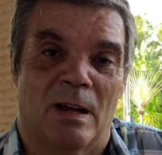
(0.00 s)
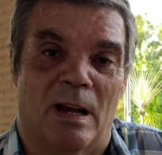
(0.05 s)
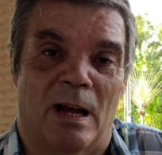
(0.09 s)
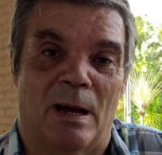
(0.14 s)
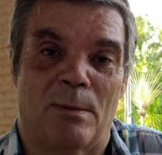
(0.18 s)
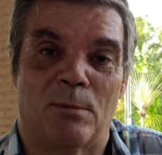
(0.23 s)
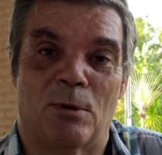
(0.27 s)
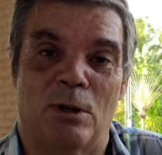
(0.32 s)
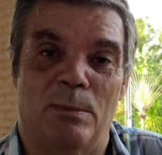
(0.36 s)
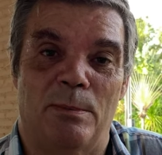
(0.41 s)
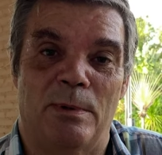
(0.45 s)

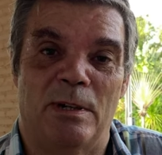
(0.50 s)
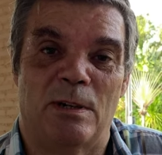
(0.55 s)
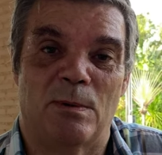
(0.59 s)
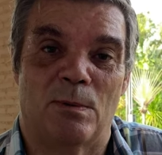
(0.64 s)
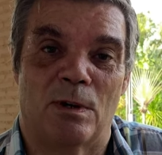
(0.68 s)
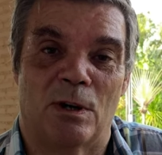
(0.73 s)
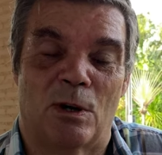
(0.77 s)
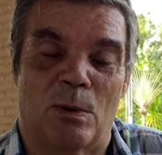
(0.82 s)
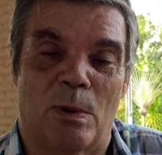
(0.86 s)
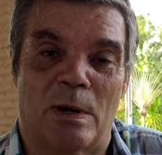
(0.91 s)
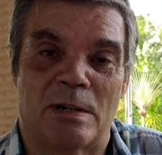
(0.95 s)
I'm going to be
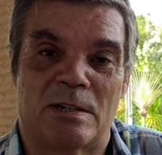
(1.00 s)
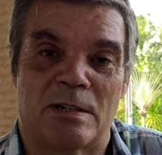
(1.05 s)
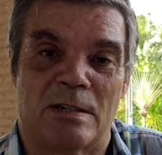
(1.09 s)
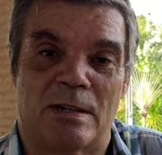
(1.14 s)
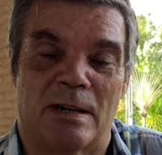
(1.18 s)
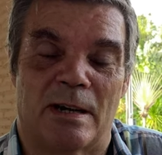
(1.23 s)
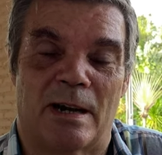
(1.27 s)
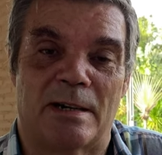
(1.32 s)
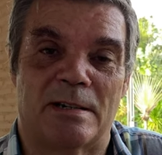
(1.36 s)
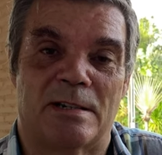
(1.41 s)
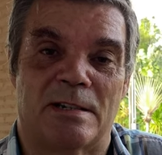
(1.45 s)
doing a question
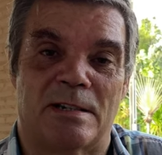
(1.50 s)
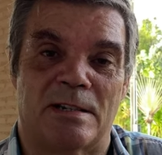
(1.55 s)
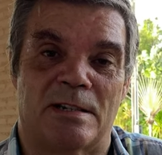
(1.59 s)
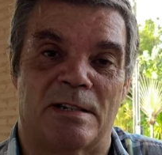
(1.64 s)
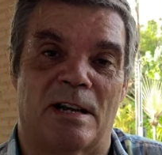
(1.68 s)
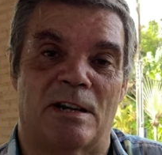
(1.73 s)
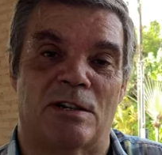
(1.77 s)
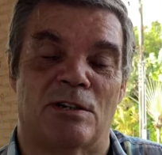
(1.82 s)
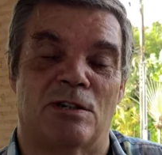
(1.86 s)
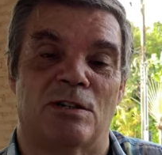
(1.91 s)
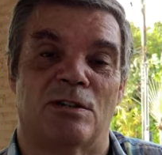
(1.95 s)
and answer
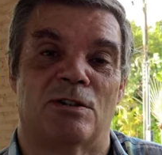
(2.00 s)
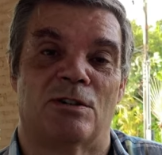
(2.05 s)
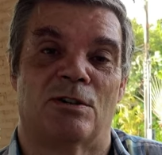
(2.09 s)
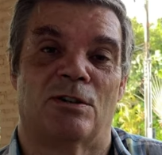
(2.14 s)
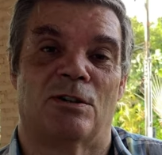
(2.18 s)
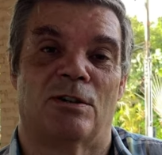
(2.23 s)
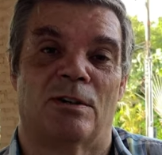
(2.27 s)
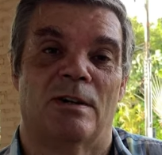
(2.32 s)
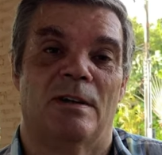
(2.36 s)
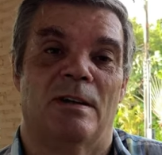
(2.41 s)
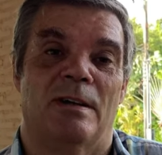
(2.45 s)
session,
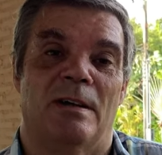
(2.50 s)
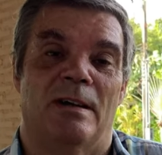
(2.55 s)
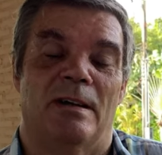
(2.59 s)
so